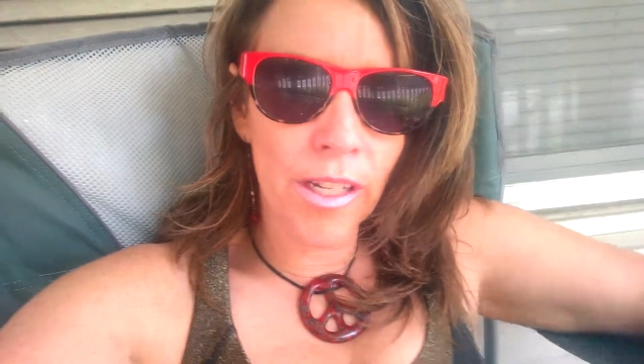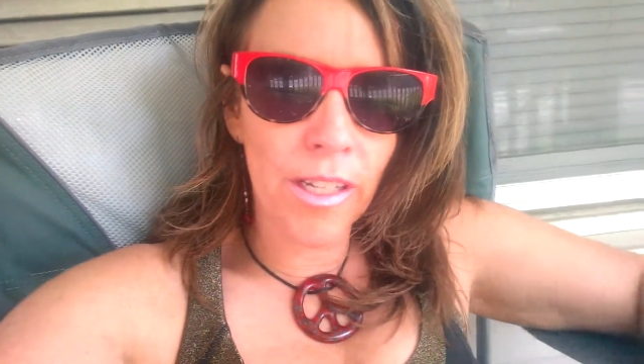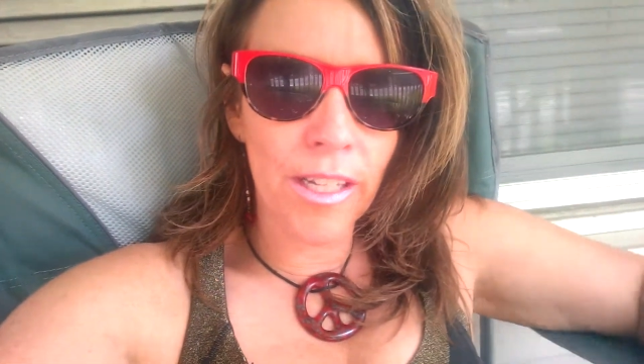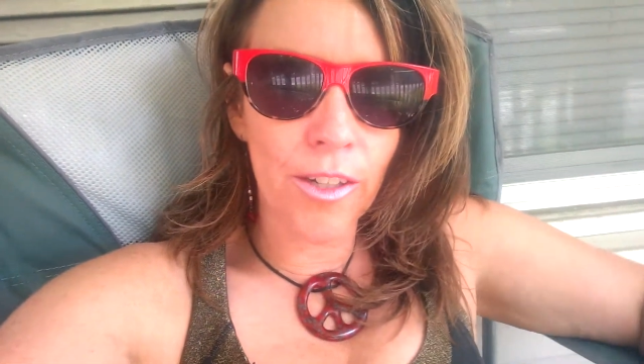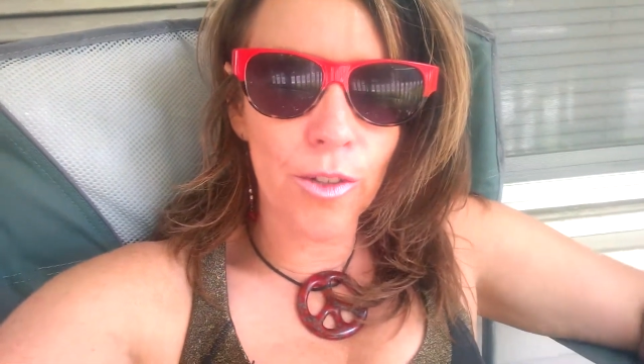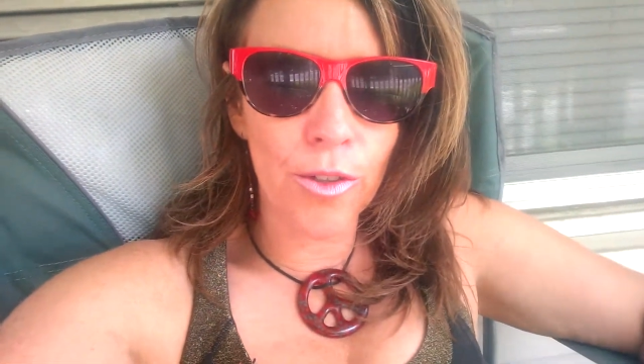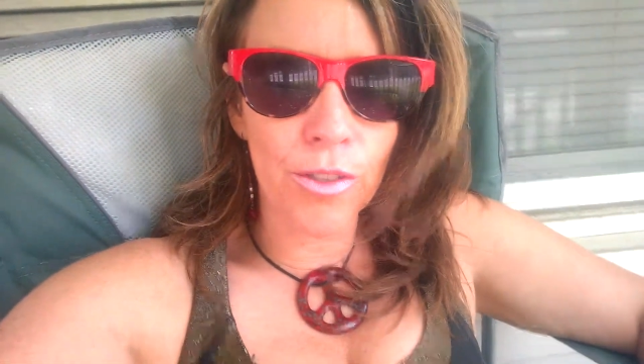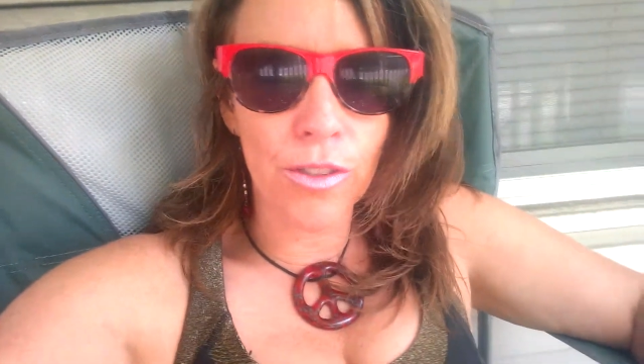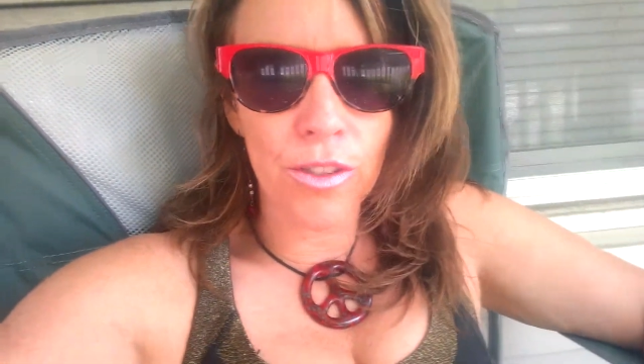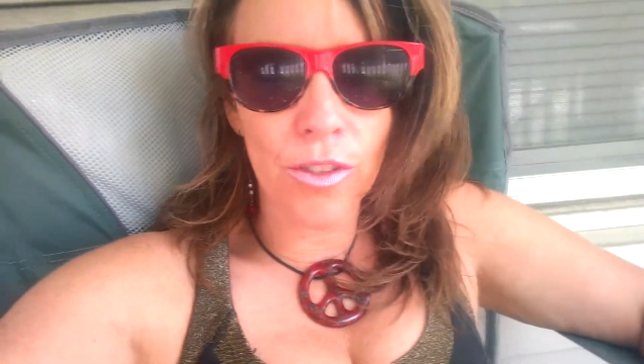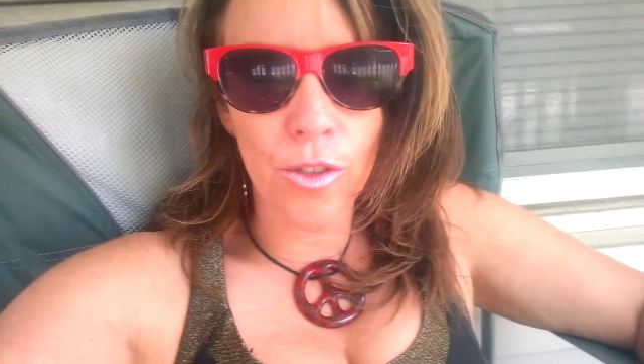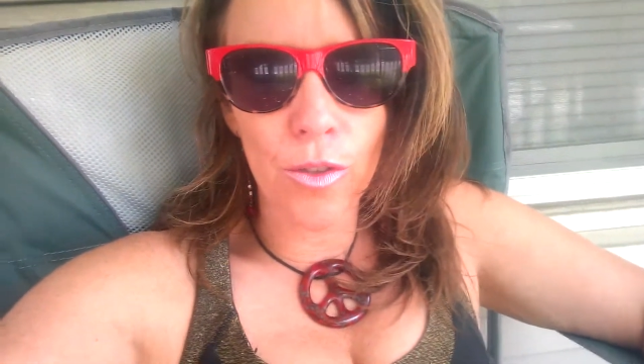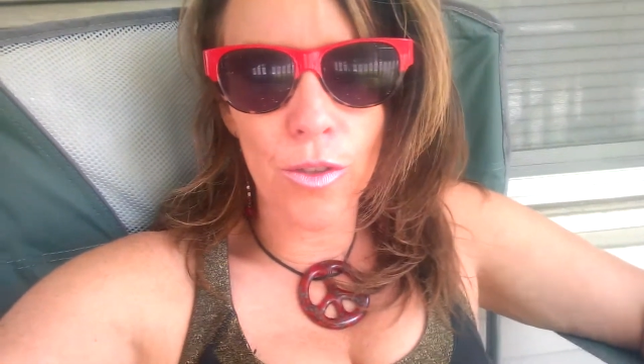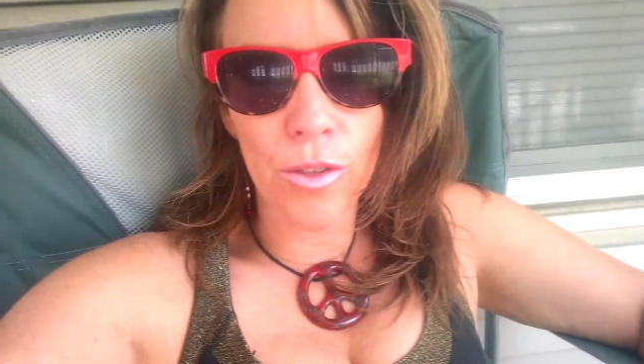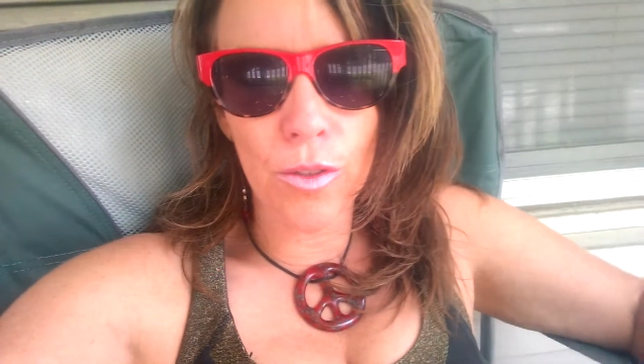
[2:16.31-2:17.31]
to get your,
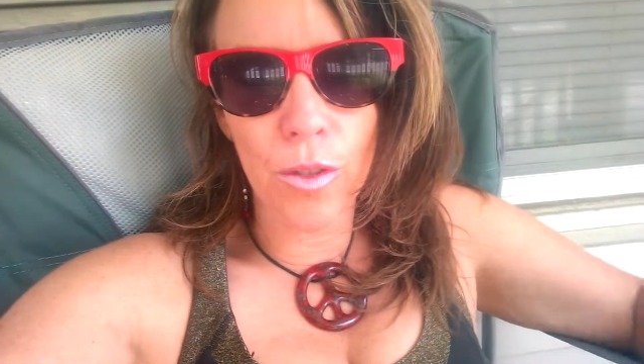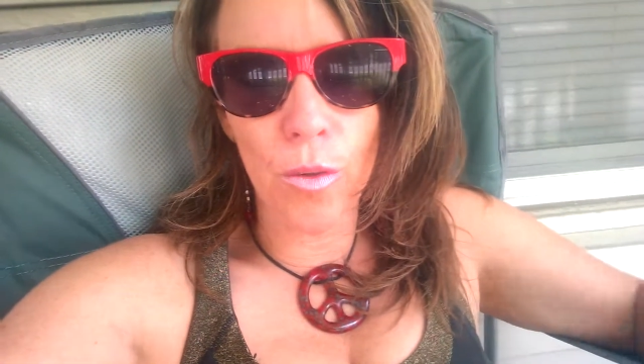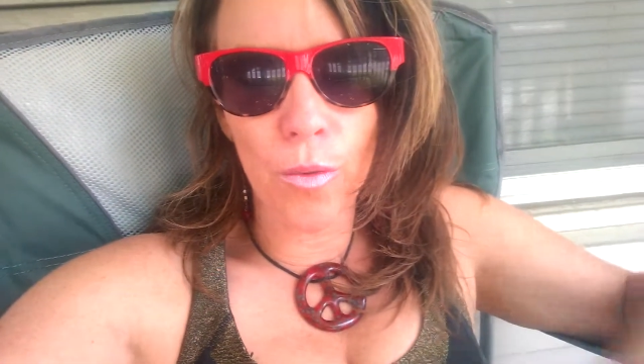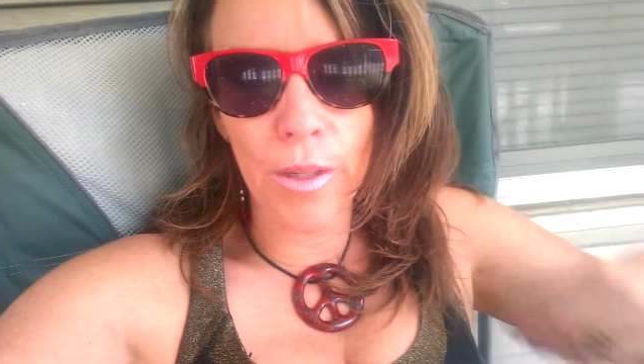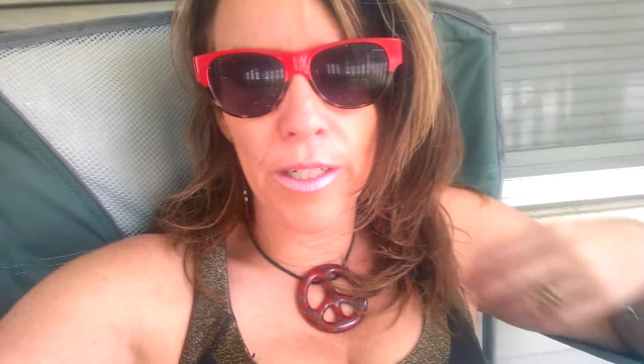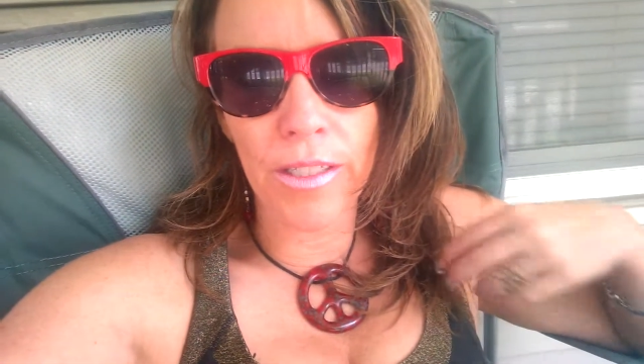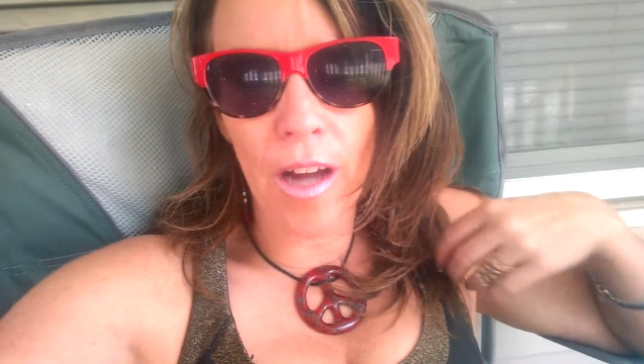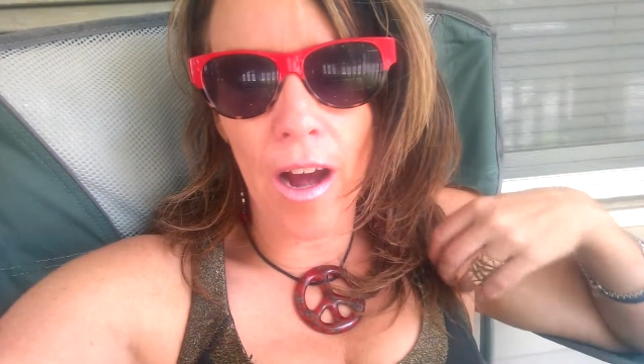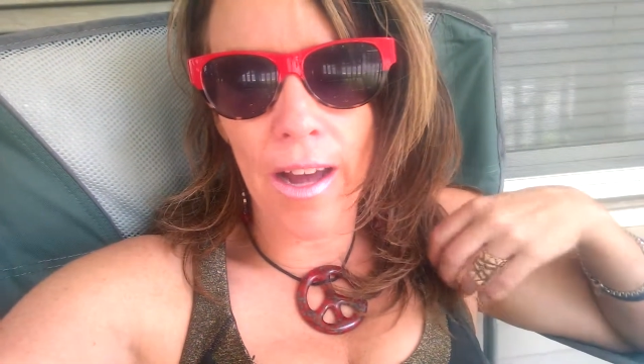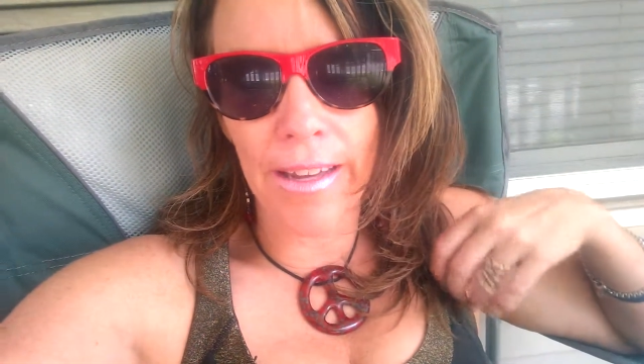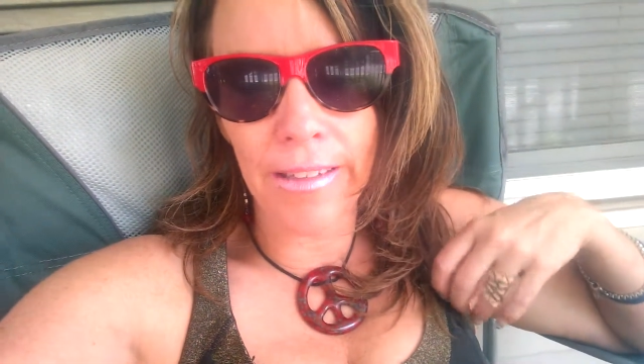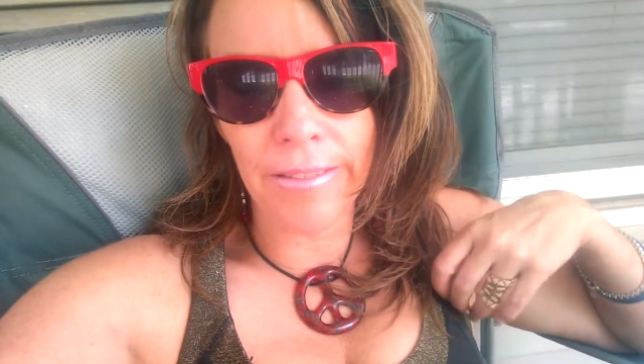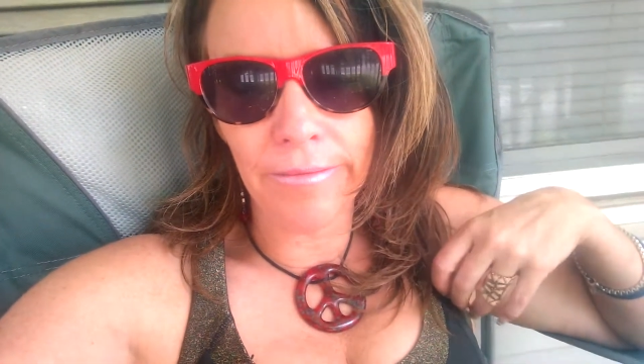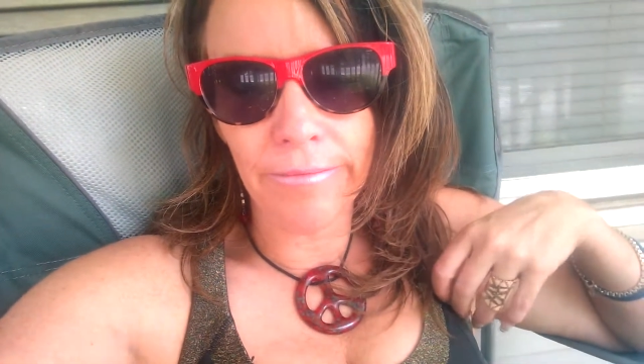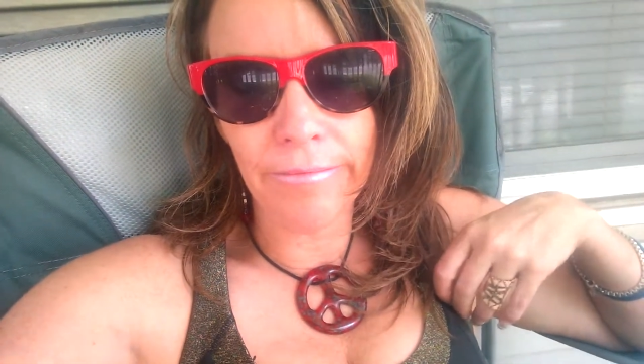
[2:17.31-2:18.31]
you just don't want to die.